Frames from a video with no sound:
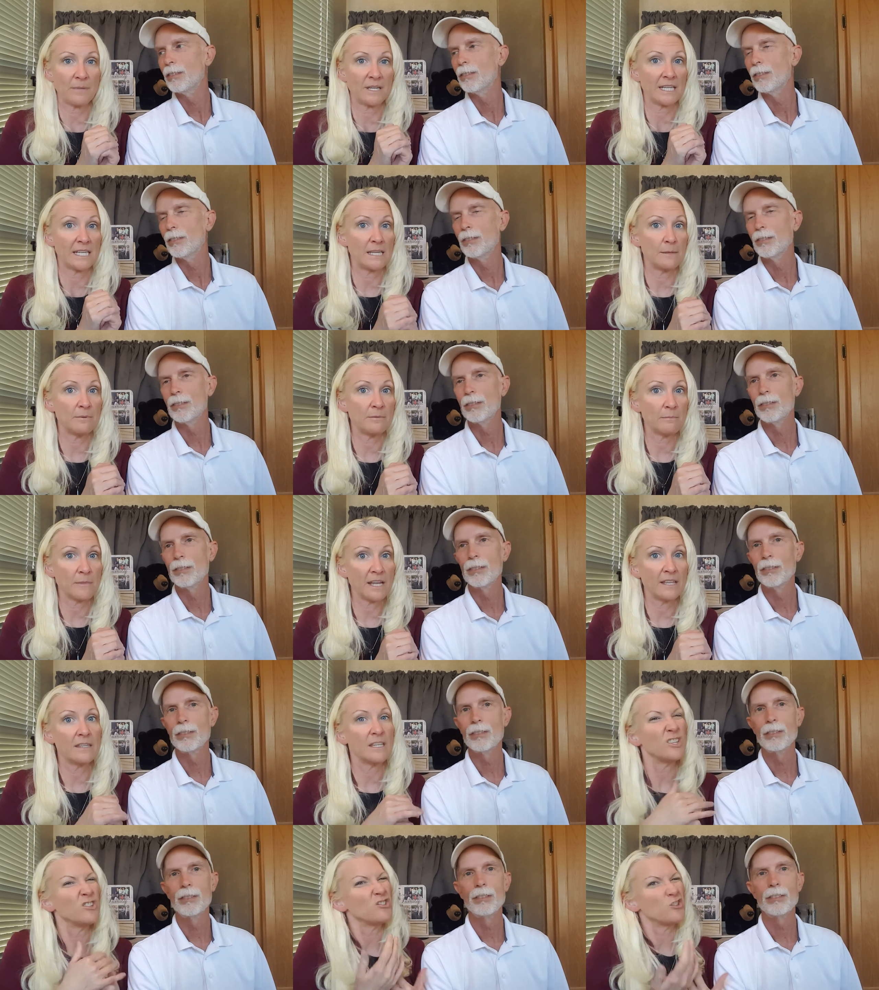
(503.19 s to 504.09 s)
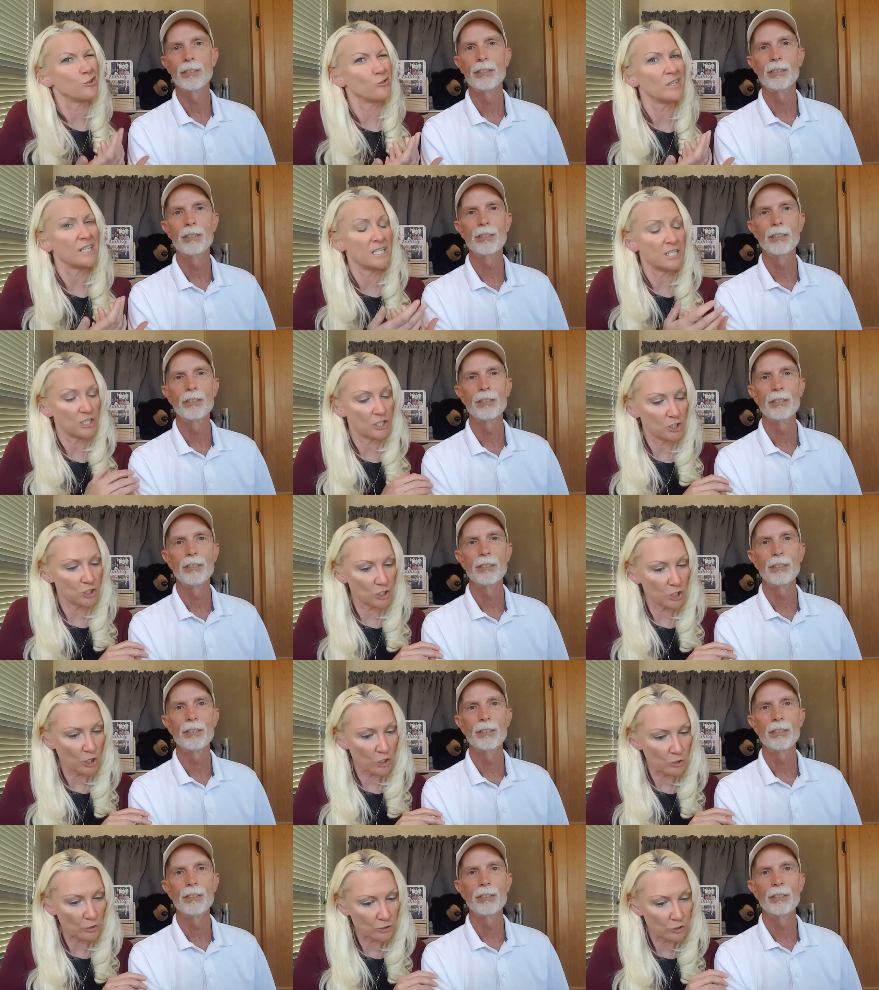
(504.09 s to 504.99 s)
Speaker 1: But keep in mind that you do need to
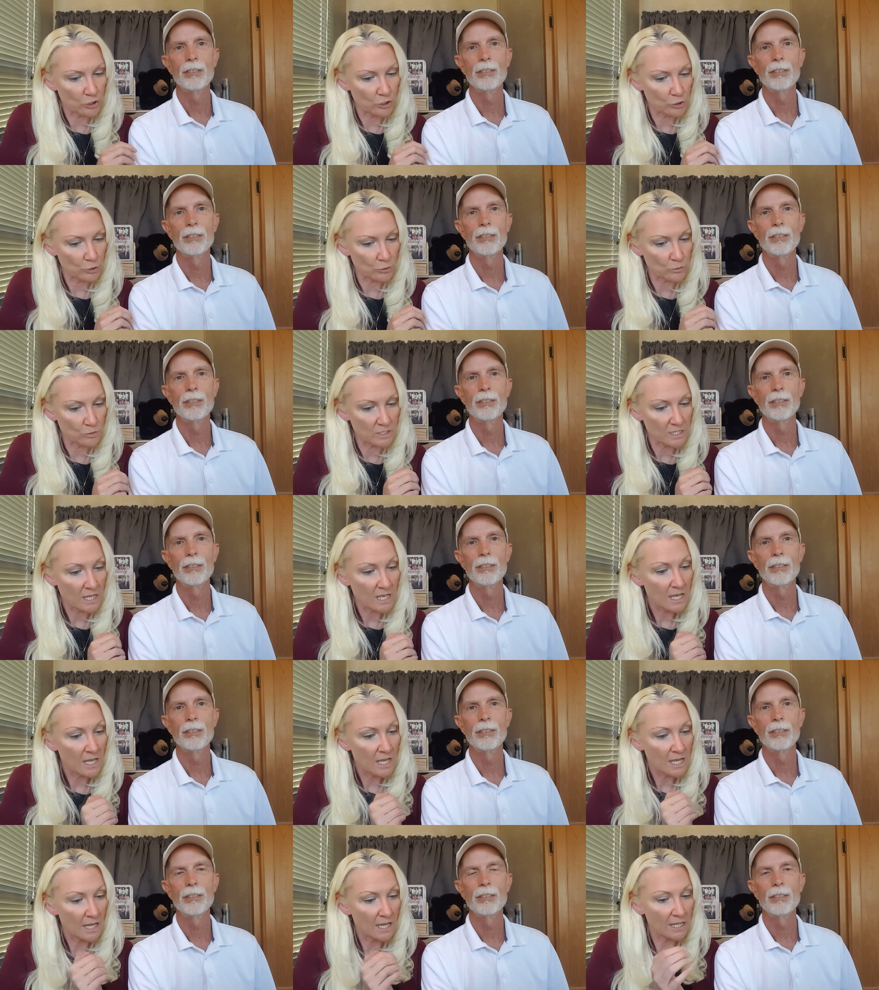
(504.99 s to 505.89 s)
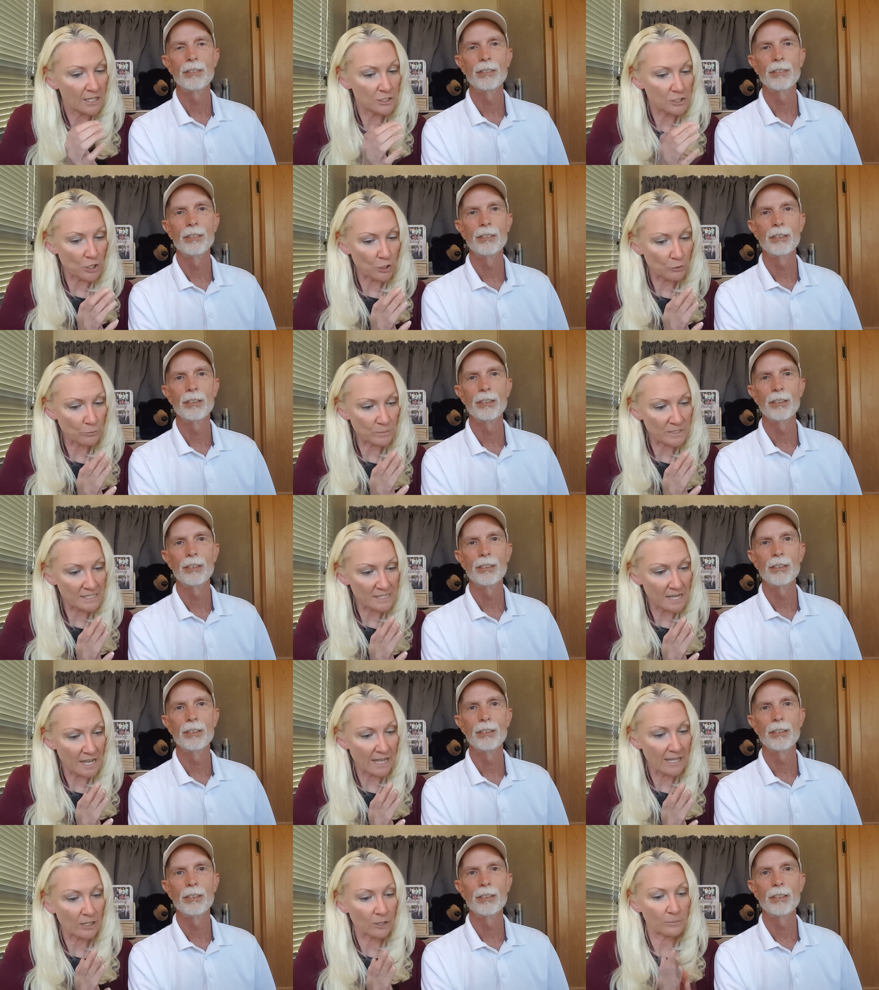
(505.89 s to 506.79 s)
cho- choose a
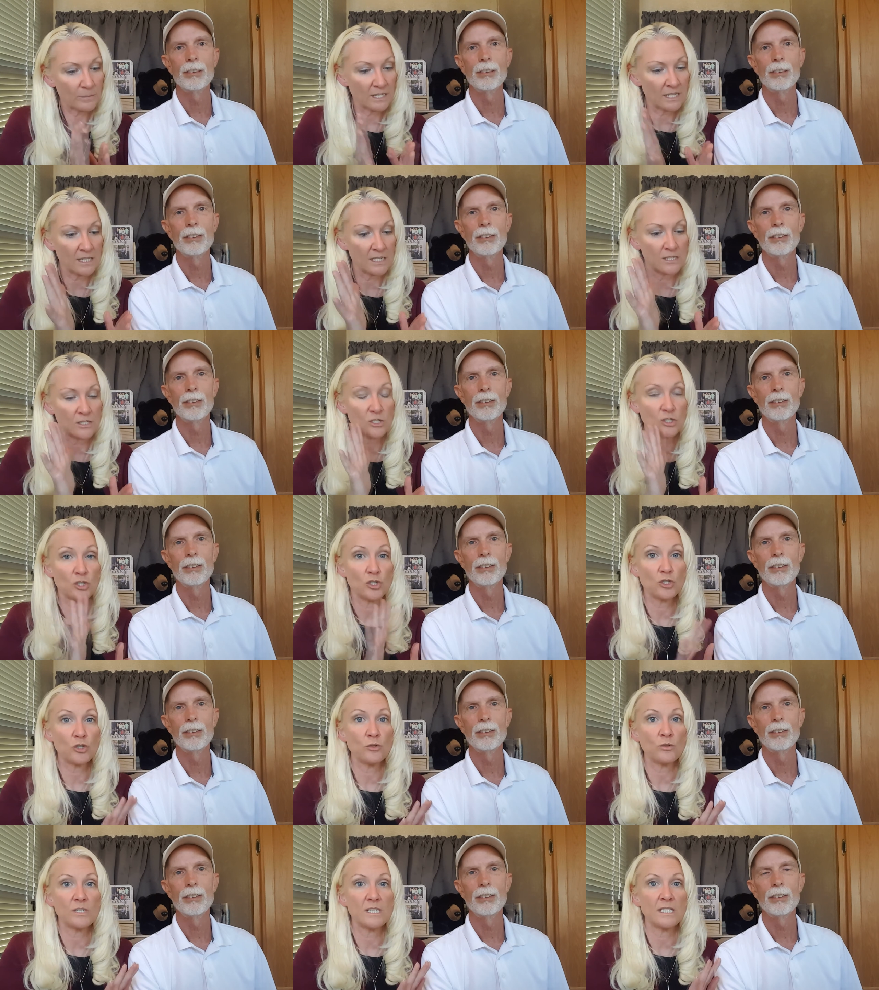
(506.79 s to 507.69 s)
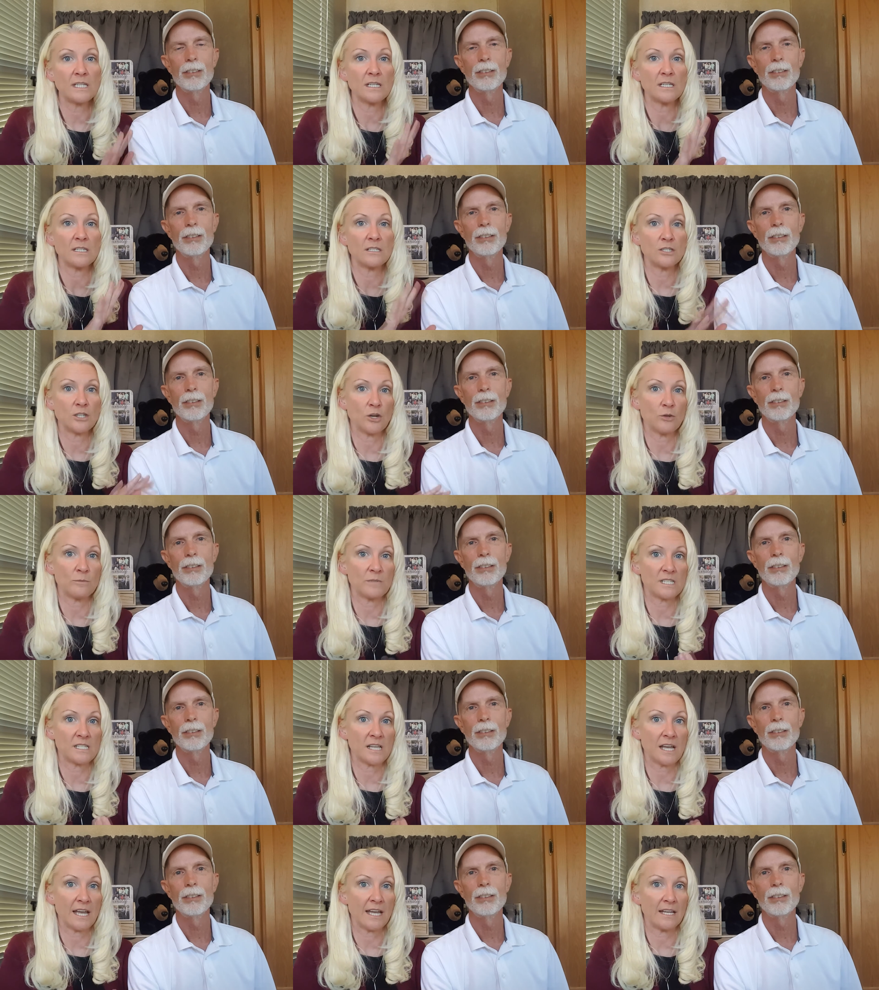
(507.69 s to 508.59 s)
domicile because choosing a
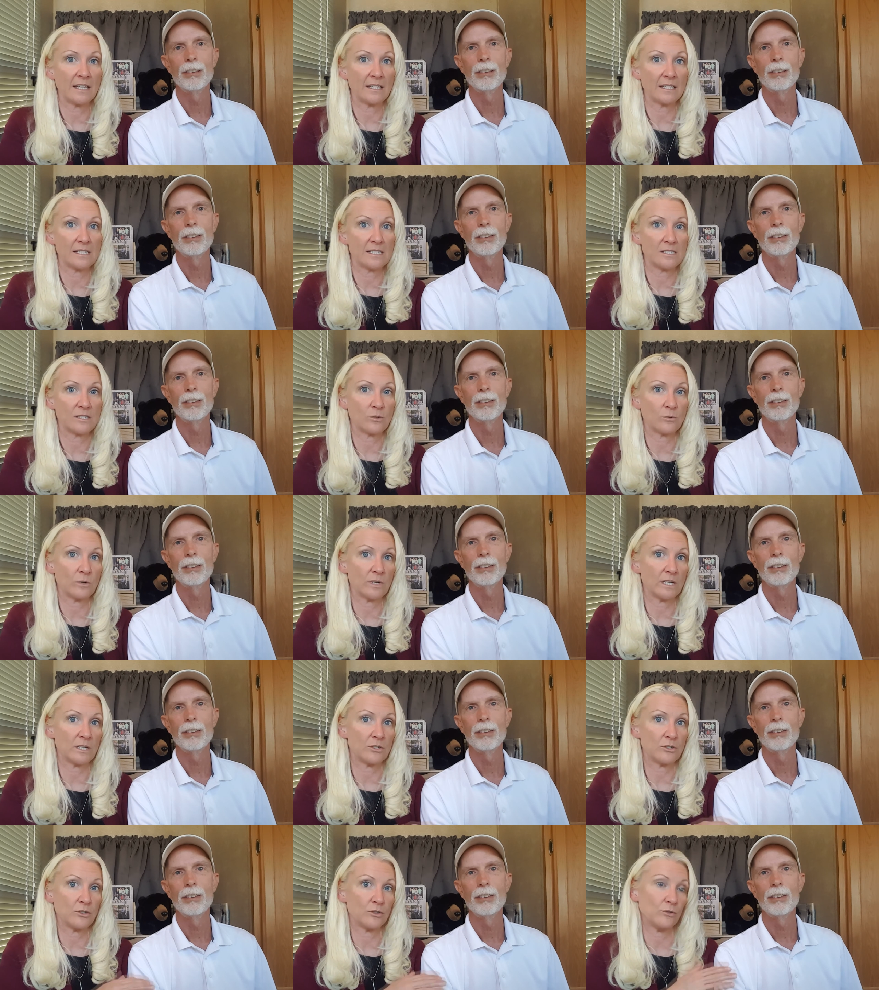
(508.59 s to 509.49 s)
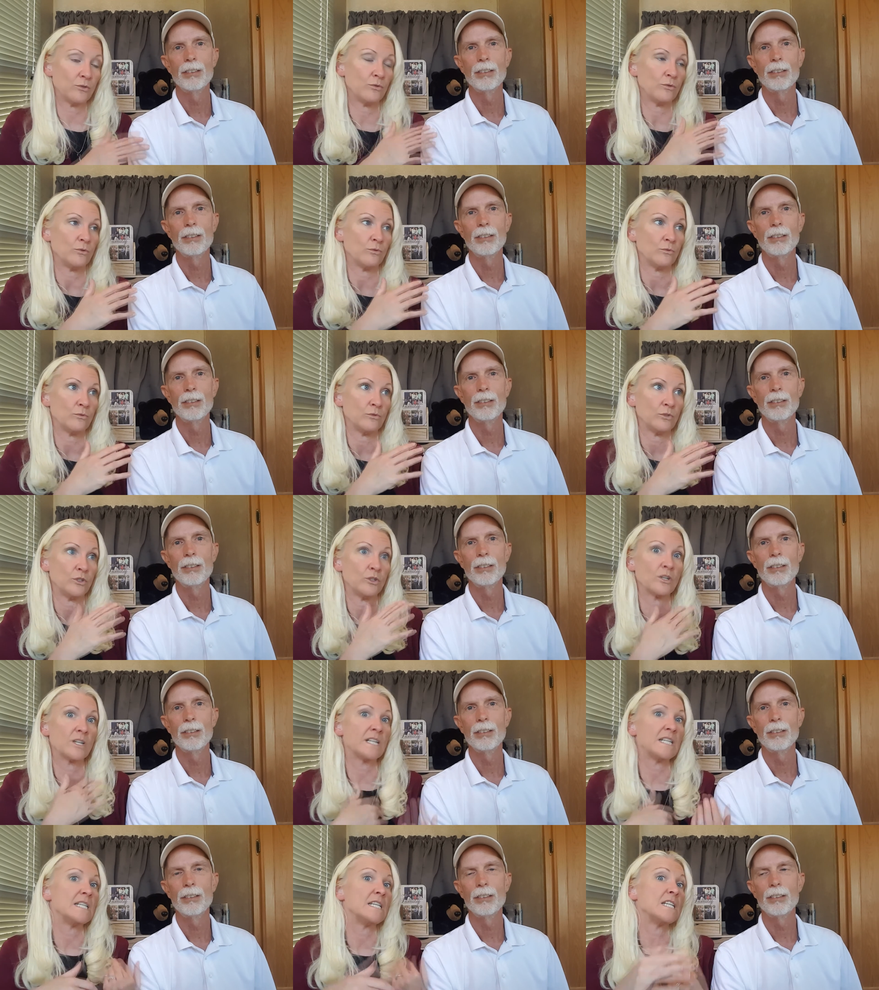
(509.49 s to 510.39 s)
domicile is going to, you're
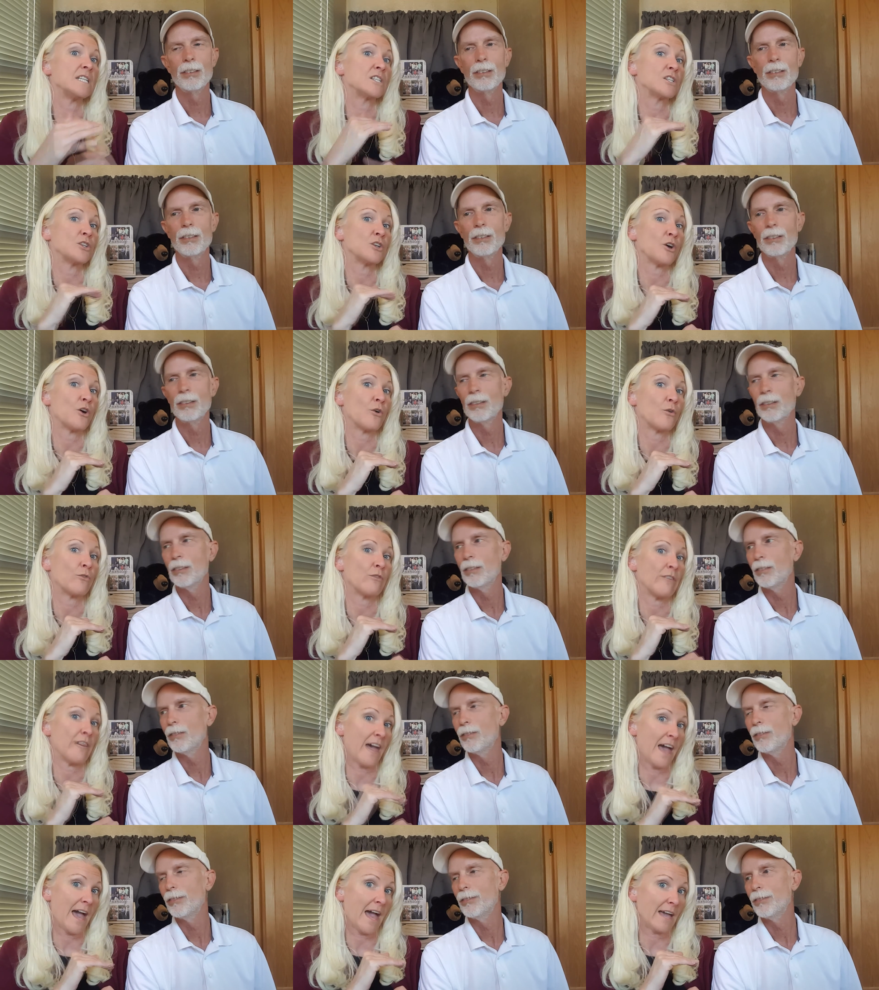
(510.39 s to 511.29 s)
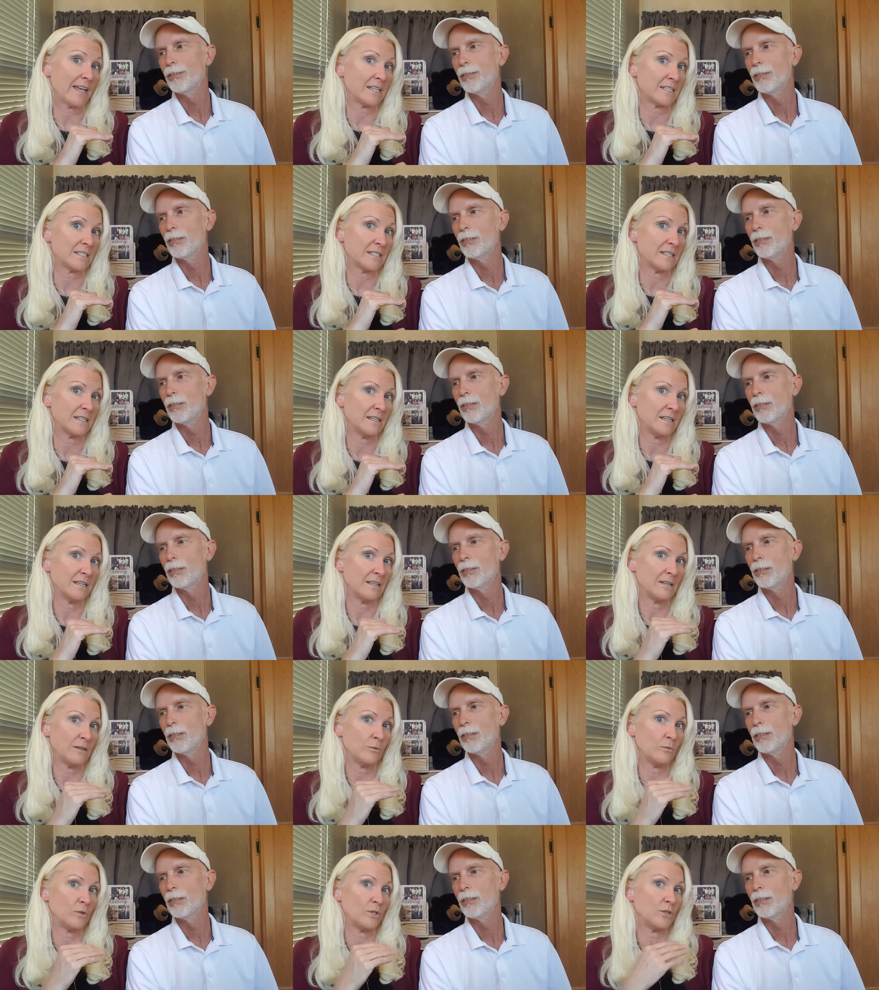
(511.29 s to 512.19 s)
going to need to know that
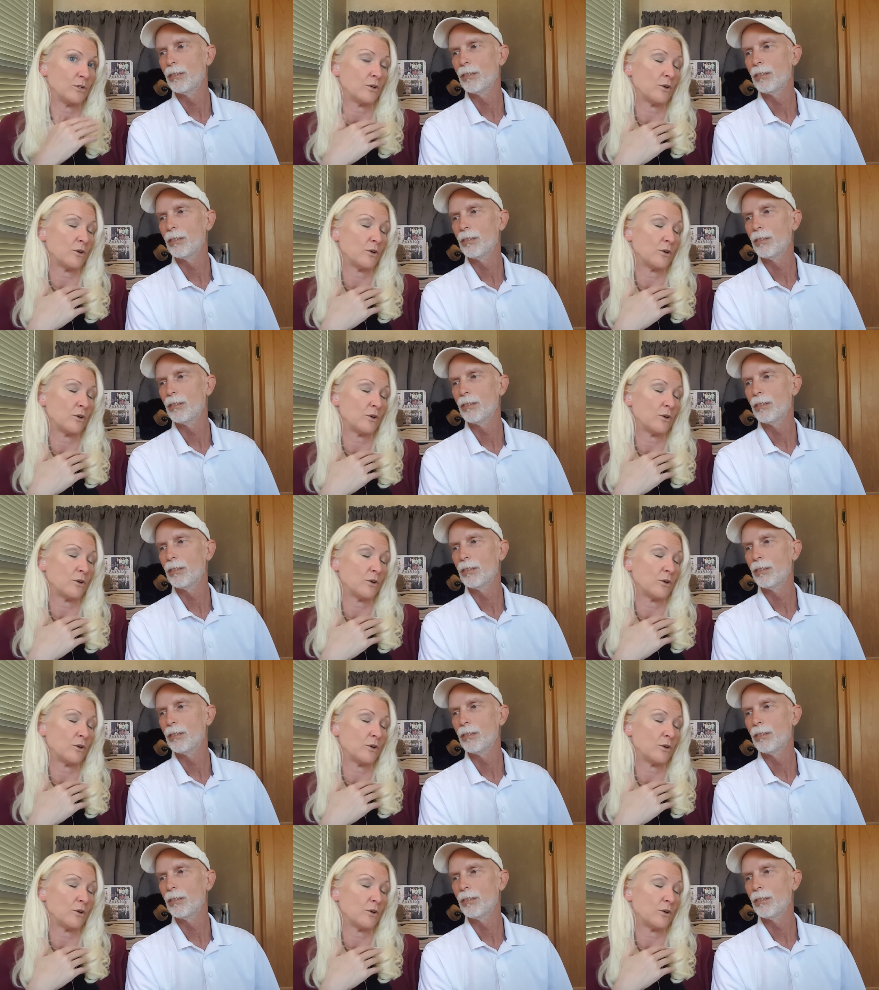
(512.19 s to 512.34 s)
when you